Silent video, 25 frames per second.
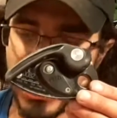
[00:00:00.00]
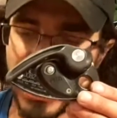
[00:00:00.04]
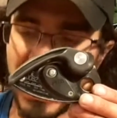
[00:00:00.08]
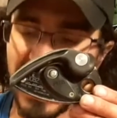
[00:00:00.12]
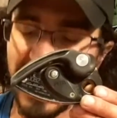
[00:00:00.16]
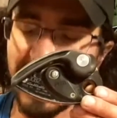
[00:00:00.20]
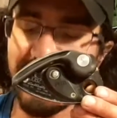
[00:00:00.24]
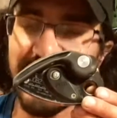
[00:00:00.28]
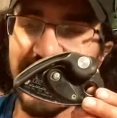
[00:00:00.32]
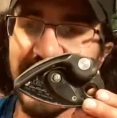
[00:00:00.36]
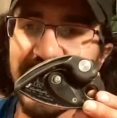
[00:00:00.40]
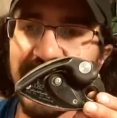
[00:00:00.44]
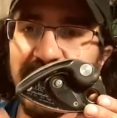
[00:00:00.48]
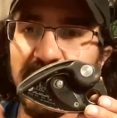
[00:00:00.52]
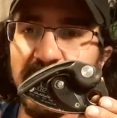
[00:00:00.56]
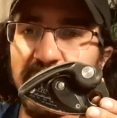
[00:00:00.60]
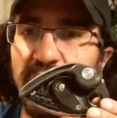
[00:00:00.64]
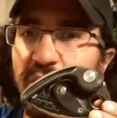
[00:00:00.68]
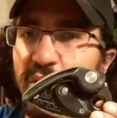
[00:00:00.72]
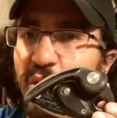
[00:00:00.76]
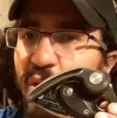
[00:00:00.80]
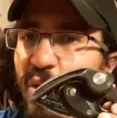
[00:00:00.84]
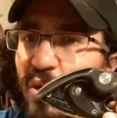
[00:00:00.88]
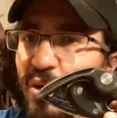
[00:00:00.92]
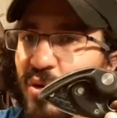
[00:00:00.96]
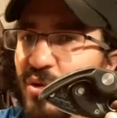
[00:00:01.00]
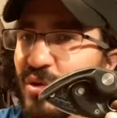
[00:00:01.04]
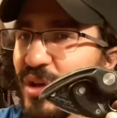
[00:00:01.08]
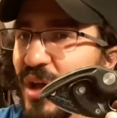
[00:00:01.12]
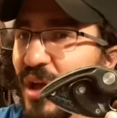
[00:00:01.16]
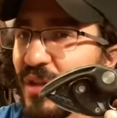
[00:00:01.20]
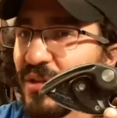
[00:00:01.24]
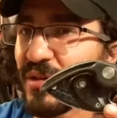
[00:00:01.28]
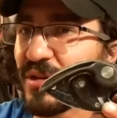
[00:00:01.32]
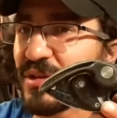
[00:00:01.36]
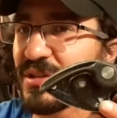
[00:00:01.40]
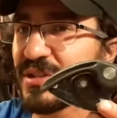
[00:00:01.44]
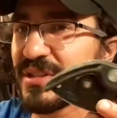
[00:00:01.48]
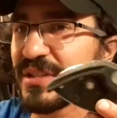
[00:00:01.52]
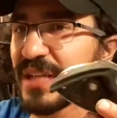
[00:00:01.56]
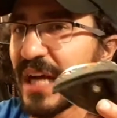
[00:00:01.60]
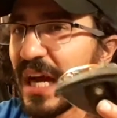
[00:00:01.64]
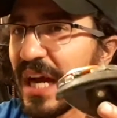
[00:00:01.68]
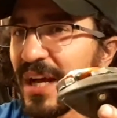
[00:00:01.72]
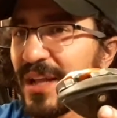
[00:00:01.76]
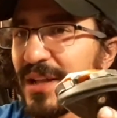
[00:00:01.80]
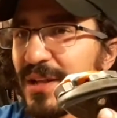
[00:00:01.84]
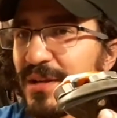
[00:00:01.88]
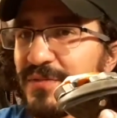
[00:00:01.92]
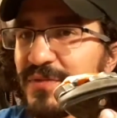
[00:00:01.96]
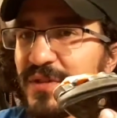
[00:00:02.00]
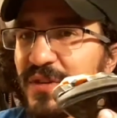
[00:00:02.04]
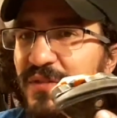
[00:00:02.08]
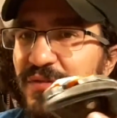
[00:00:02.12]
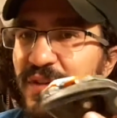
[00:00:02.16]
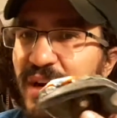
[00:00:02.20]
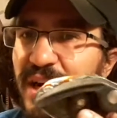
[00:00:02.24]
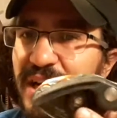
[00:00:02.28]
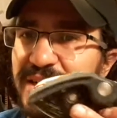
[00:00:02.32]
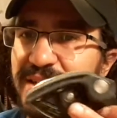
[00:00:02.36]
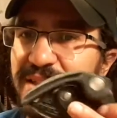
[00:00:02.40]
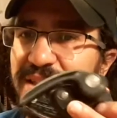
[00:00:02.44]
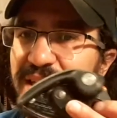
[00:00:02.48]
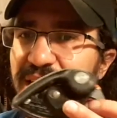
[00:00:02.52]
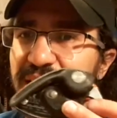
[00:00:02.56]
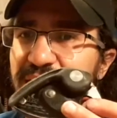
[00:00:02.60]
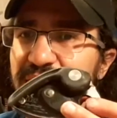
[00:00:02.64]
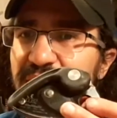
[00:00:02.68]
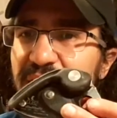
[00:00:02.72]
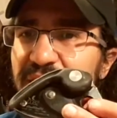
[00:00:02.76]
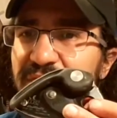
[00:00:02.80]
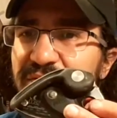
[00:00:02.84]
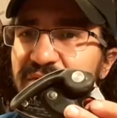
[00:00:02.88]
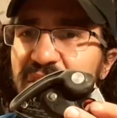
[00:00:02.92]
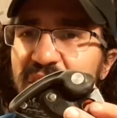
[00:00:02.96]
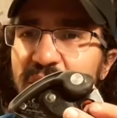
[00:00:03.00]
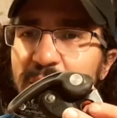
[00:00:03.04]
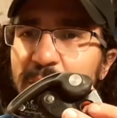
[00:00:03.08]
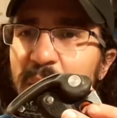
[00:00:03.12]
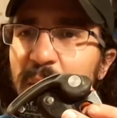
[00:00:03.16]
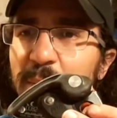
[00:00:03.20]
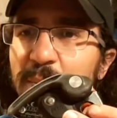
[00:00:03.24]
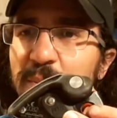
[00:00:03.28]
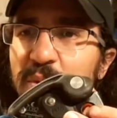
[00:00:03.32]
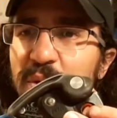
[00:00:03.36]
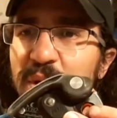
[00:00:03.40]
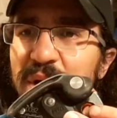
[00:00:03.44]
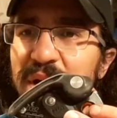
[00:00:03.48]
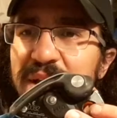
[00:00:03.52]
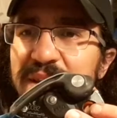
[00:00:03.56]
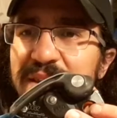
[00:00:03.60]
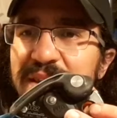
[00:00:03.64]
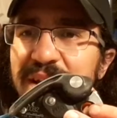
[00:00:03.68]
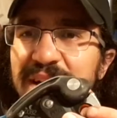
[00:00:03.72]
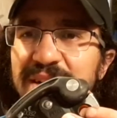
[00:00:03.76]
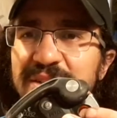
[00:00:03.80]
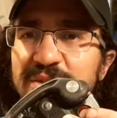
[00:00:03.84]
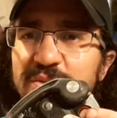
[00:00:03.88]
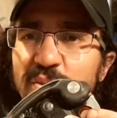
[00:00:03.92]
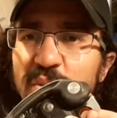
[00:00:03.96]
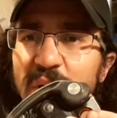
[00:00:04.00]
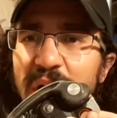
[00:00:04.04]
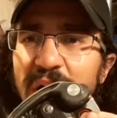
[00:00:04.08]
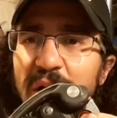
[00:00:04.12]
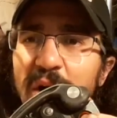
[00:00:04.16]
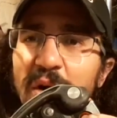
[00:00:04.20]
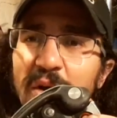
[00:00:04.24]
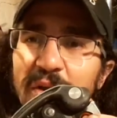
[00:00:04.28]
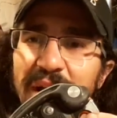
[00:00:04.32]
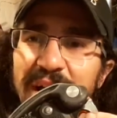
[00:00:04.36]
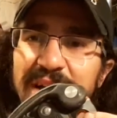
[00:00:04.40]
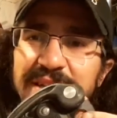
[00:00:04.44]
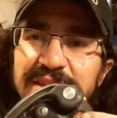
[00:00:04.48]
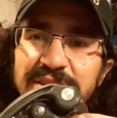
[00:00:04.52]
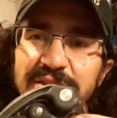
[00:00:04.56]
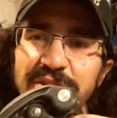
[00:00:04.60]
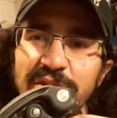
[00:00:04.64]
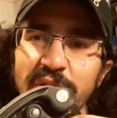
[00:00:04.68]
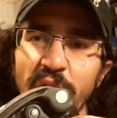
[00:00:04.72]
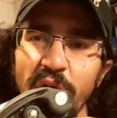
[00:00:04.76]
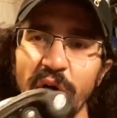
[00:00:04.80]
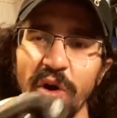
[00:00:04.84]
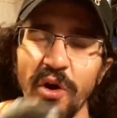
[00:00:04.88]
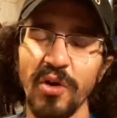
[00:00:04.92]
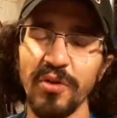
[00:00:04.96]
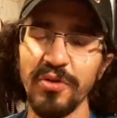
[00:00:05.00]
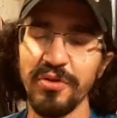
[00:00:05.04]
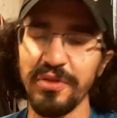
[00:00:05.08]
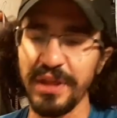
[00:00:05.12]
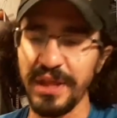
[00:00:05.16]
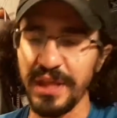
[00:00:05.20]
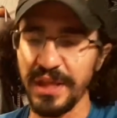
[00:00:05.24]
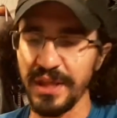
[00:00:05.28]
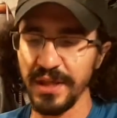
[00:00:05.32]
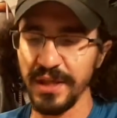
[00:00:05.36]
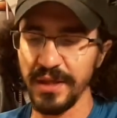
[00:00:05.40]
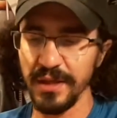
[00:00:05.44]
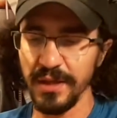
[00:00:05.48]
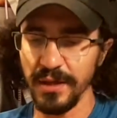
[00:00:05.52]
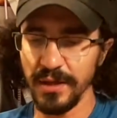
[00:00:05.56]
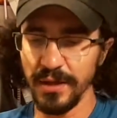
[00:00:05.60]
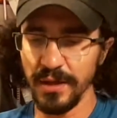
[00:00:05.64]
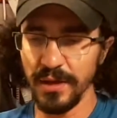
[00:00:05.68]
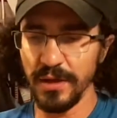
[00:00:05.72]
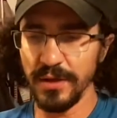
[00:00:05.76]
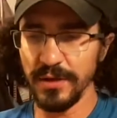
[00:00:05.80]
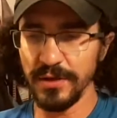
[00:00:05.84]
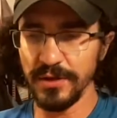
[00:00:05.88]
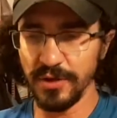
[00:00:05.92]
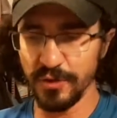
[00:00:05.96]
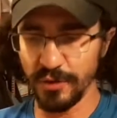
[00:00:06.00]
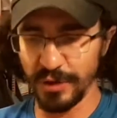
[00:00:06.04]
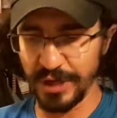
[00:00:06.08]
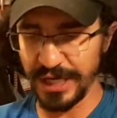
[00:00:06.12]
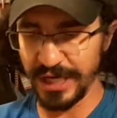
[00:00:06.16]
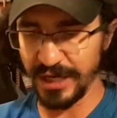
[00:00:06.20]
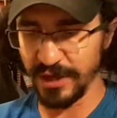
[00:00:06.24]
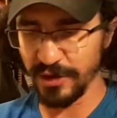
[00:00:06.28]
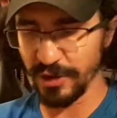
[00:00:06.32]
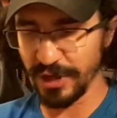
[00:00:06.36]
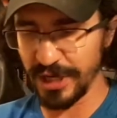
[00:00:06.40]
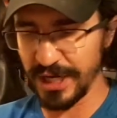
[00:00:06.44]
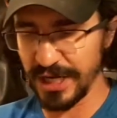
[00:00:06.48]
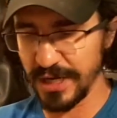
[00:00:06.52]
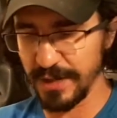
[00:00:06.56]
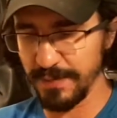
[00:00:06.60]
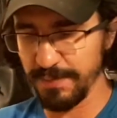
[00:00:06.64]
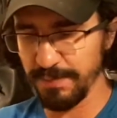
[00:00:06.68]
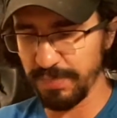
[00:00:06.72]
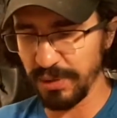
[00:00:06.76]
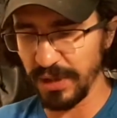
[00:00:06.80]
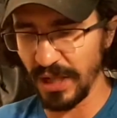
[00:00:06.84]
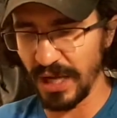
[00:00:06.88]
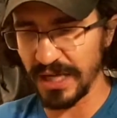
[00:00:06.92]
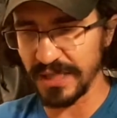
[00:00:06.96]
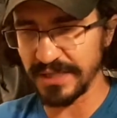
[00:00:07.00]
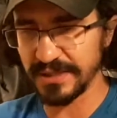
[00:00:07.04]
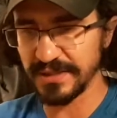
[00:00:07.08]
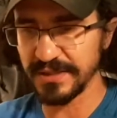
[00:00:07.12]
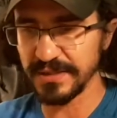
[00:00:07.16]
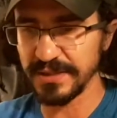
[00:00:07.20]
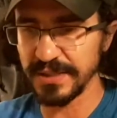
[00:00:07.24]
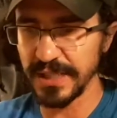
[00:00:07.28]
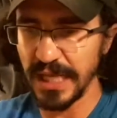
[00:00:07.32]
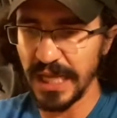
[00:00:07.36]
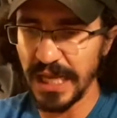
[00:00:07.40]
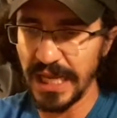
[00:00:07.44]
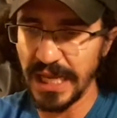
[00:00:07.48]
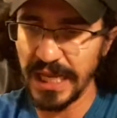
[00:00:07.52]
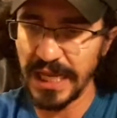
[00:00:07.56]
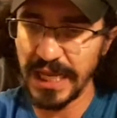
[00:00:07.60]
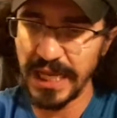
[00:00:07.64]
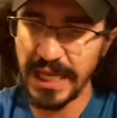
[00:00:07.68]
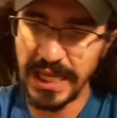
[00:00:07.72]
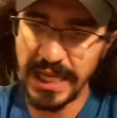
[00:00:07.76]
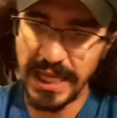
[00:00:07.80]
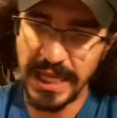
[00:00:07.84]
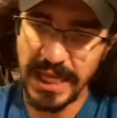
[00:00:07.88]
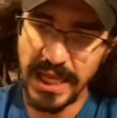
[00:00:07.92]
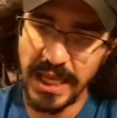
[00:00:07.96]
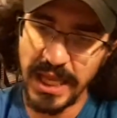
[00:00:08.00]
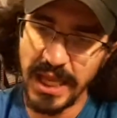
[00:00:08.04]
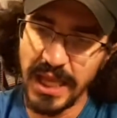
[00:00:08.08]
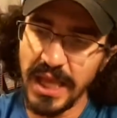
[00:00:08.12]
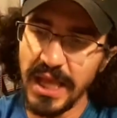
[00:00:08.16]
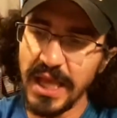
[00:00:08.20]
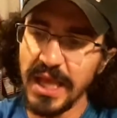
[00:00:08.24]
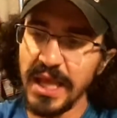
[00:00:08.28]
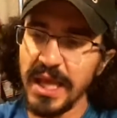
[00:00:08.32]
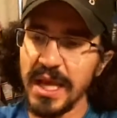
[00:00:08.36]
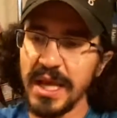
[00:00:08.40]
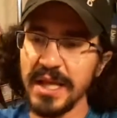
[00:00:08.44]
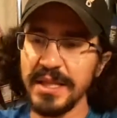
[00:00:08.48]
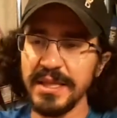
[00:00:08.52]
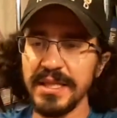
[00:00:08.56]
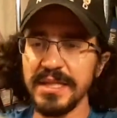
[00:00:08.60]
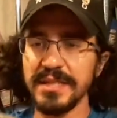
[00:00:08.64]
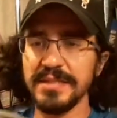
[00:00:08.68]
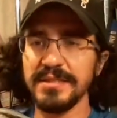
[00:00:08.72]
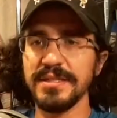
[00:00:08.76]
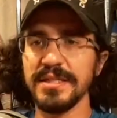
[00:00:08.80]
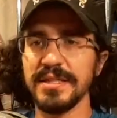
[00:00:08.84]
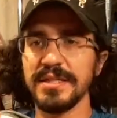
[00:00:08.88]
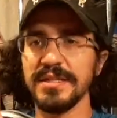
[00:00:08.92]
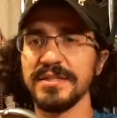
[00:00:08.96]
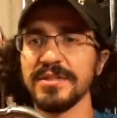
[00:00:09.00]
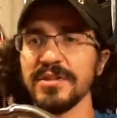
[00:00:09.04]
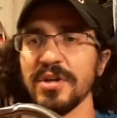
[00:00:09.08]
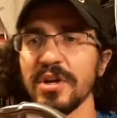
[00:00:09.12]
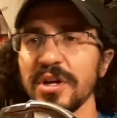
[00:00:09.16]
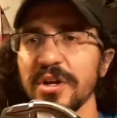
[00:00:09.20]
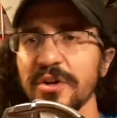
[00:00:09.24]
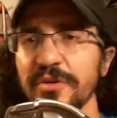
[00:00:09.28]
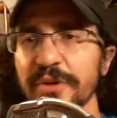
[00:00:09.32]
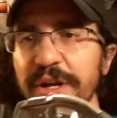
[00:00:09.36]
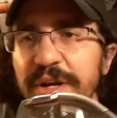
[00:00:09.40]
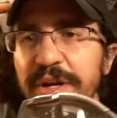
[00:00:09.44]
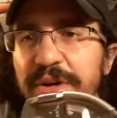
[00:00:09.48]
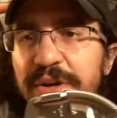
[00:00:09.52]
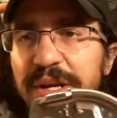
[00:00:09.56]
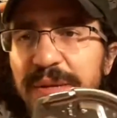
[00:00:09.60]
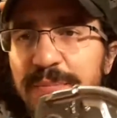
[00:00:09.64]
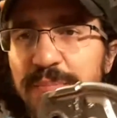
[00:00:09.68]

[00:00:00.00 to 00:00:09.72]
have a whole nother style of device that they've come up with as well. That's called the Gree Plus. And this is our Gree